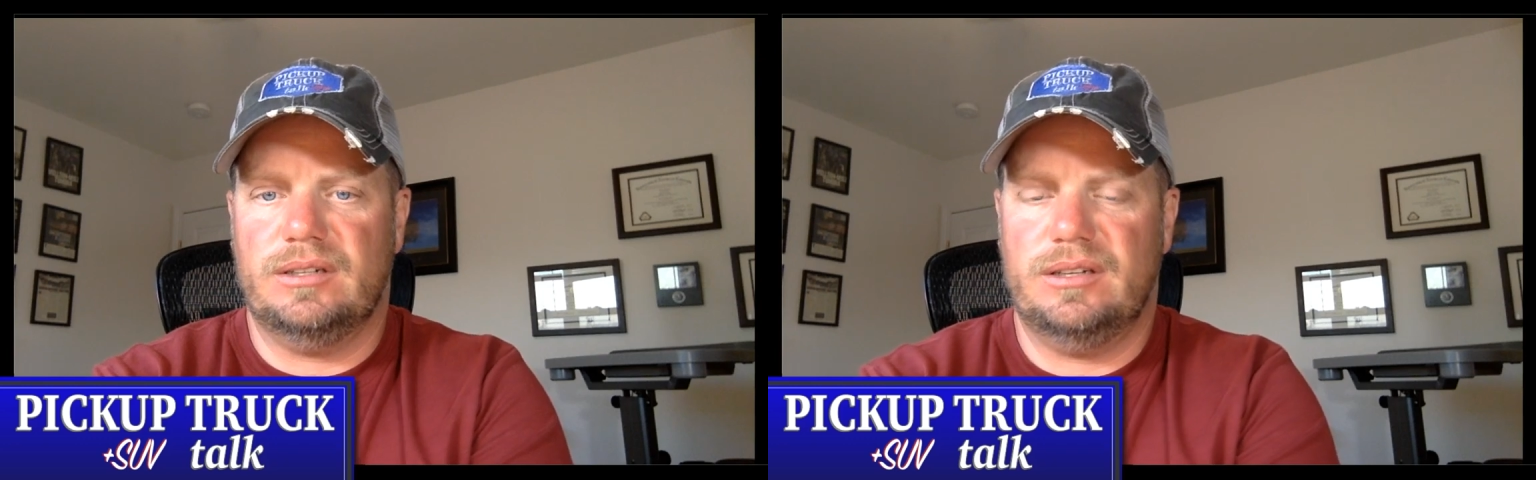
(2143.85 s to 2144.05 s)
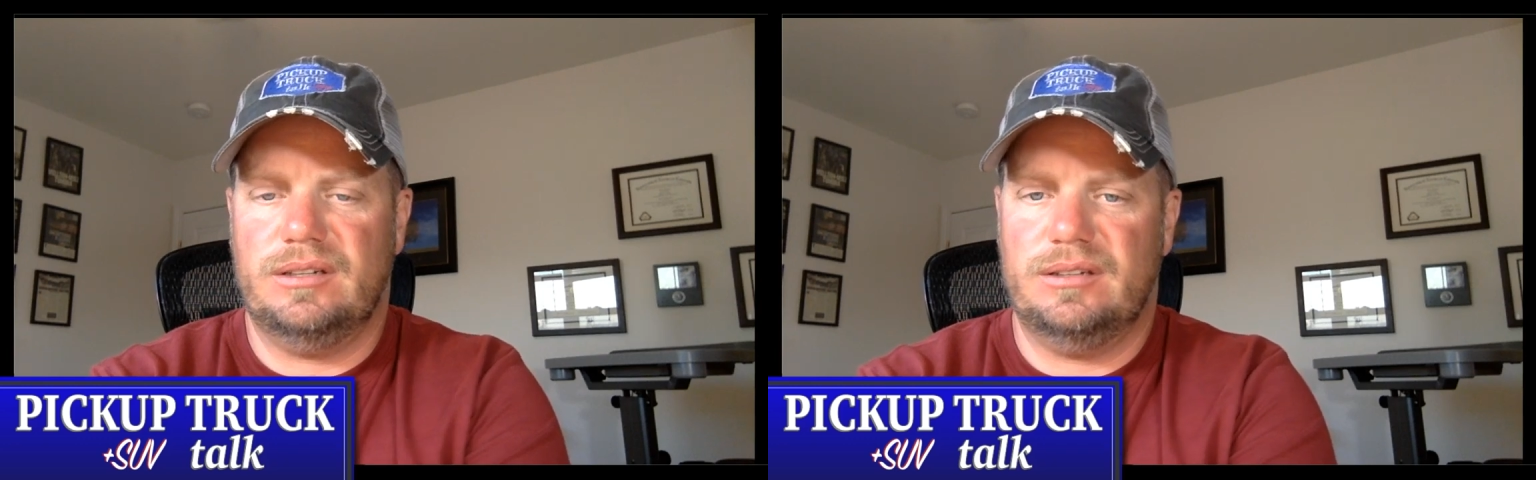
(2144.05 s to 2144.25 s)

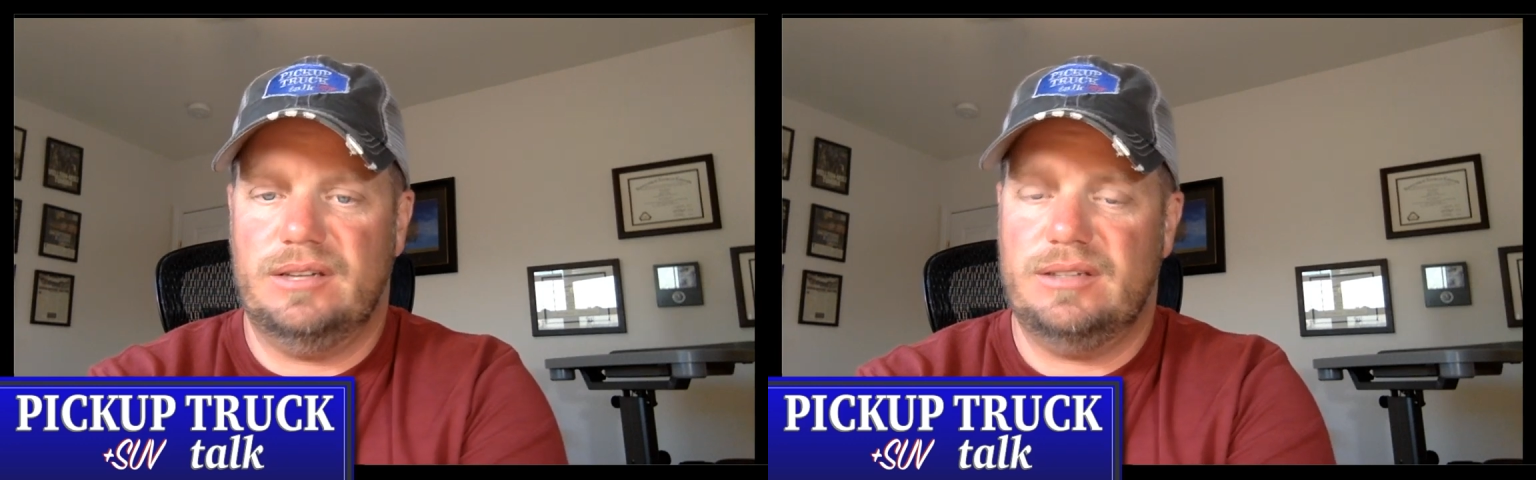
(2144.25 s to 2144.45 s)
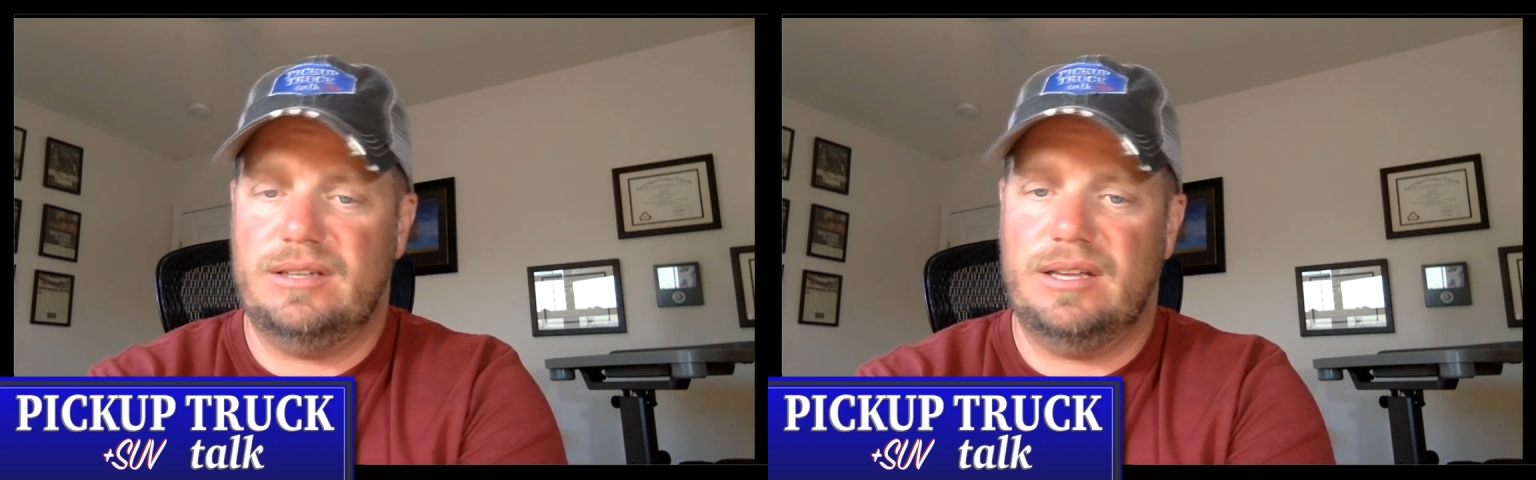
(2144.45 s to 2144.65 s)
Man,
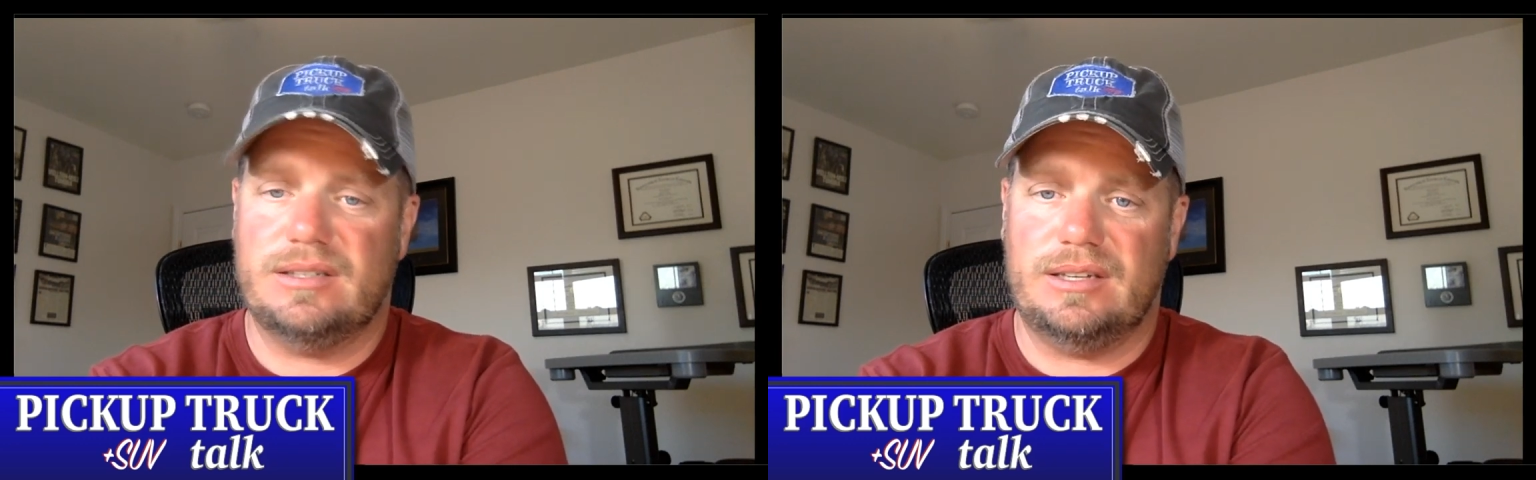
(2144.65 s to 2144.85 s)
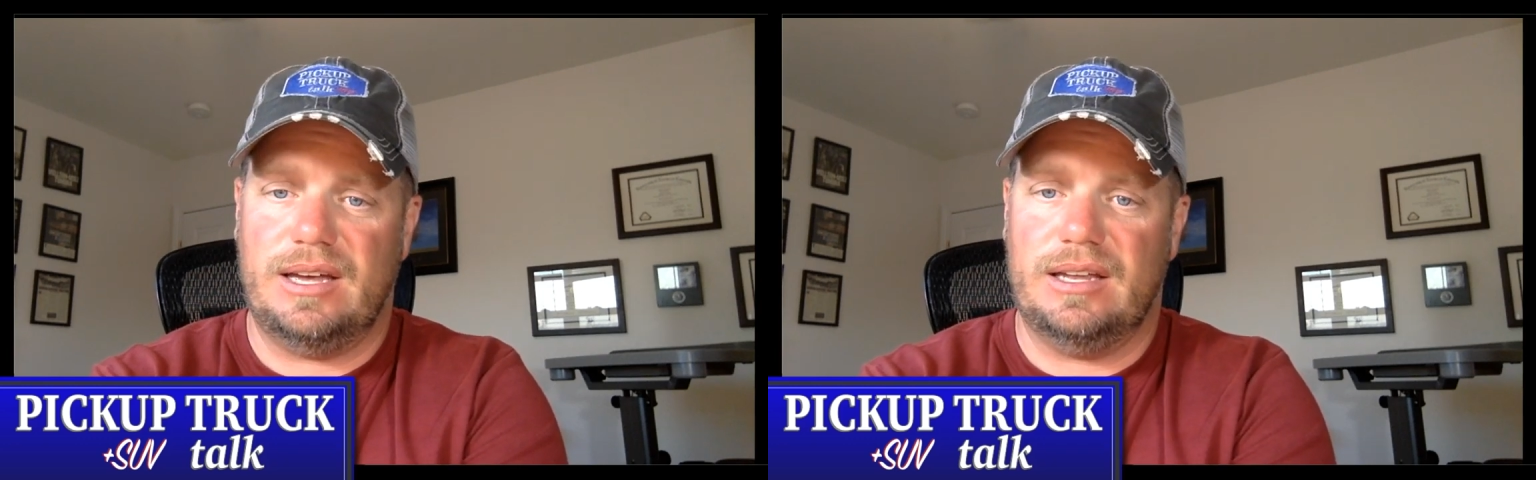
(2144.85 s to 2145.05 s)

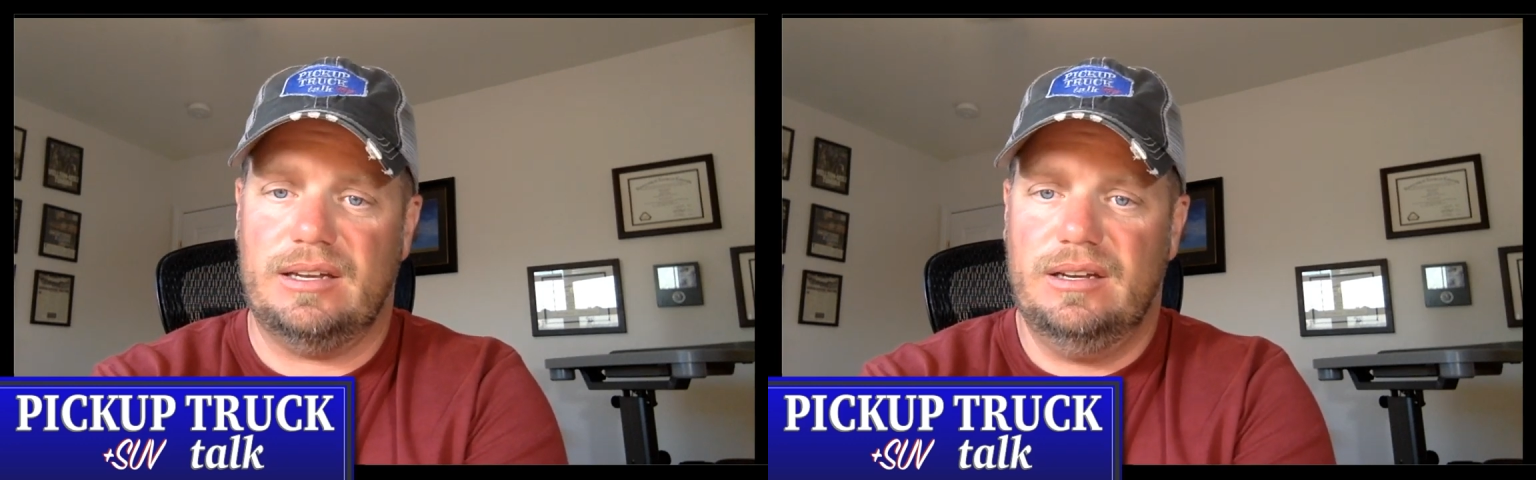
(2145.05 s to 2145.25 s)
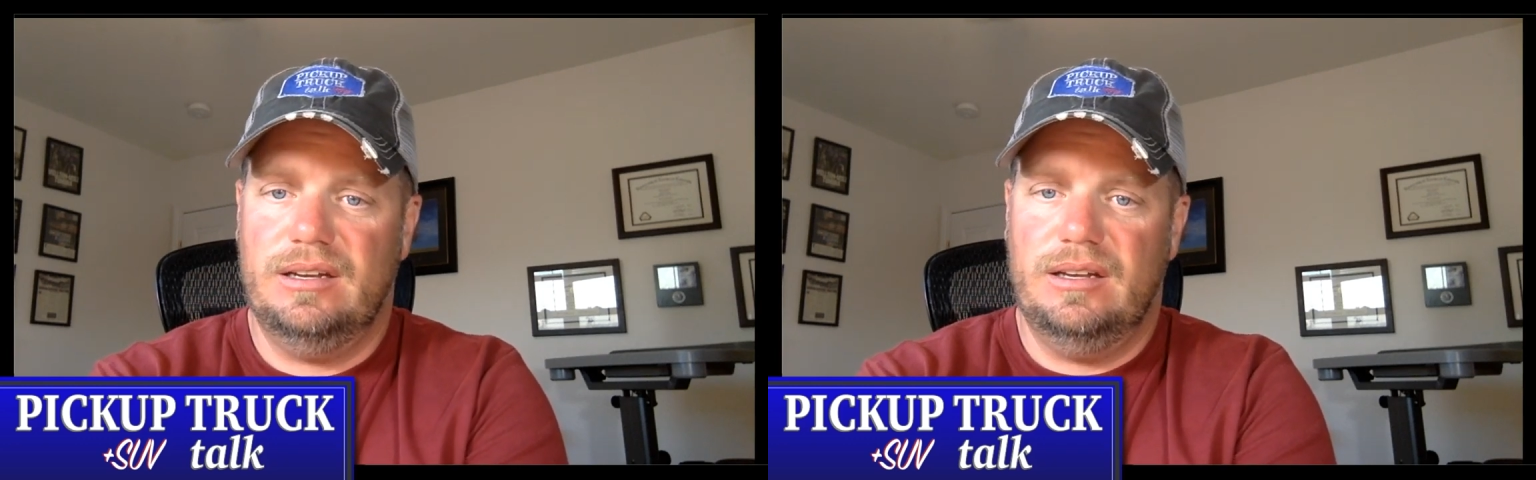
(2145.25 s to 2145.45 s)
Nissan's
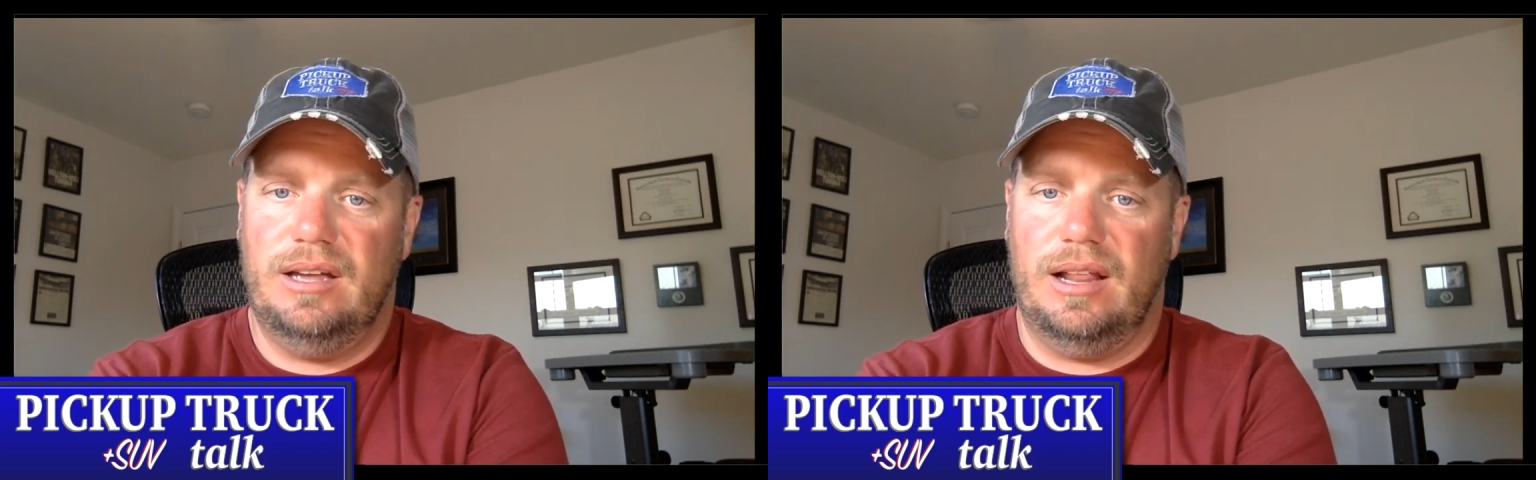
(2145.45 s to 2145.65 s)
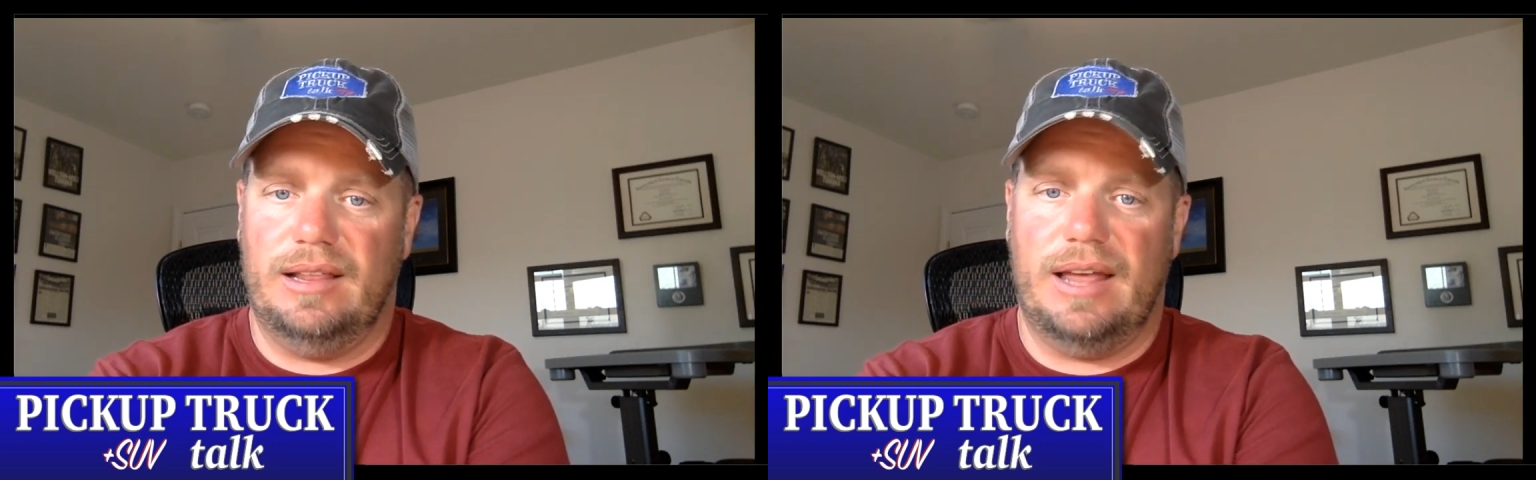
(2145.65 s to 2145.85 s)
got
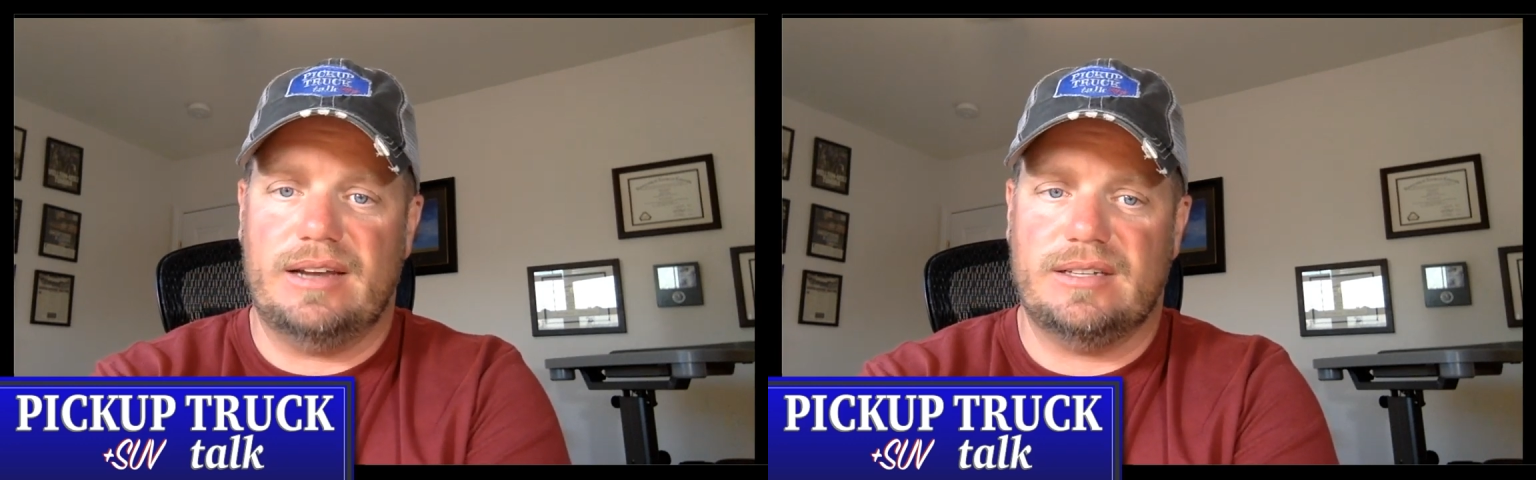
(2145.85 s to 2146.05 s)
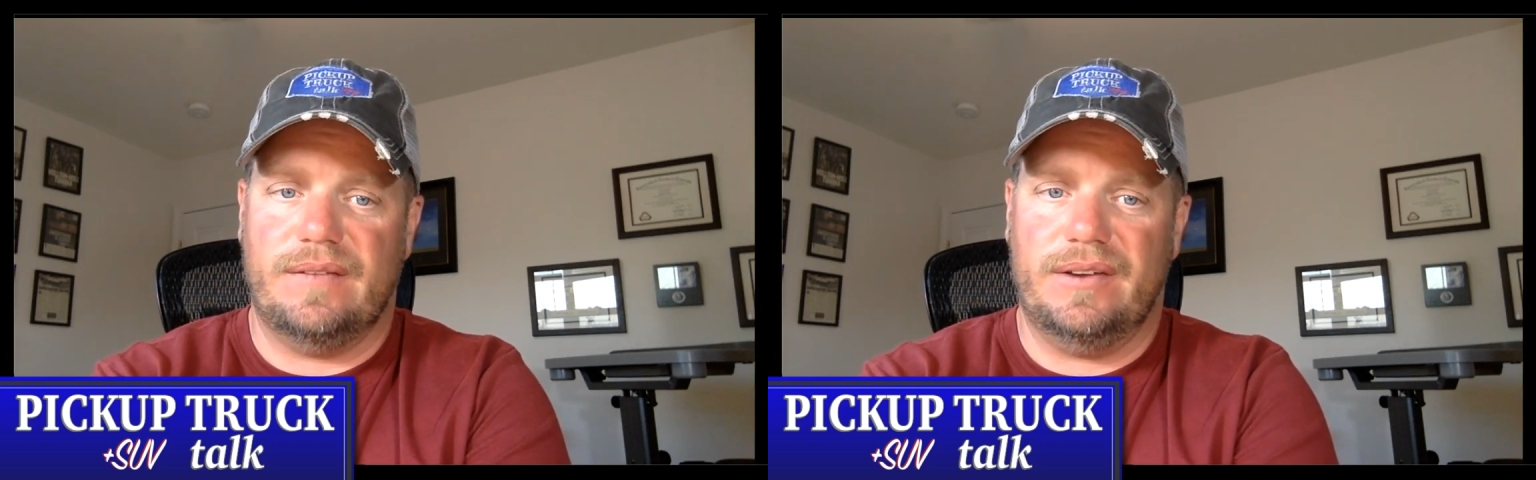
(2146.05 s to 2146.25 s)
a lot
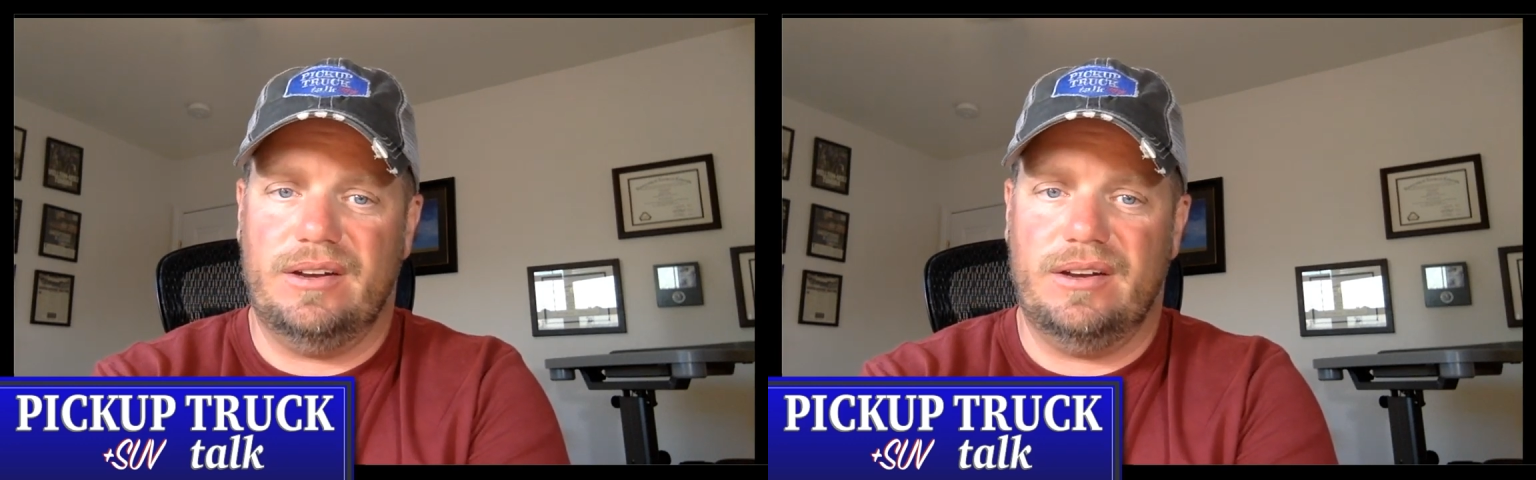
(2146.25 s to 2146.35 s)
of stuff.